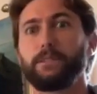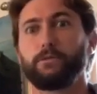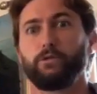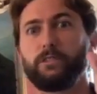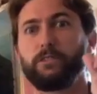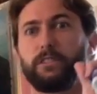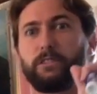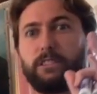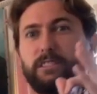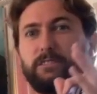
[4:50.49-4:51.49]

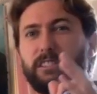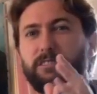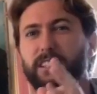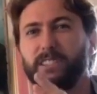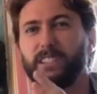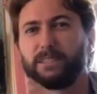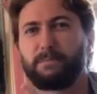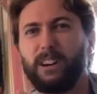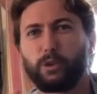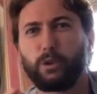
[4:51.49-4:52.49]
really small
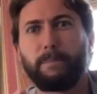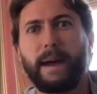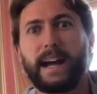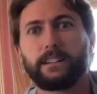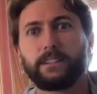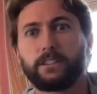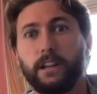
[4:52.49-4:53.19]
into a package.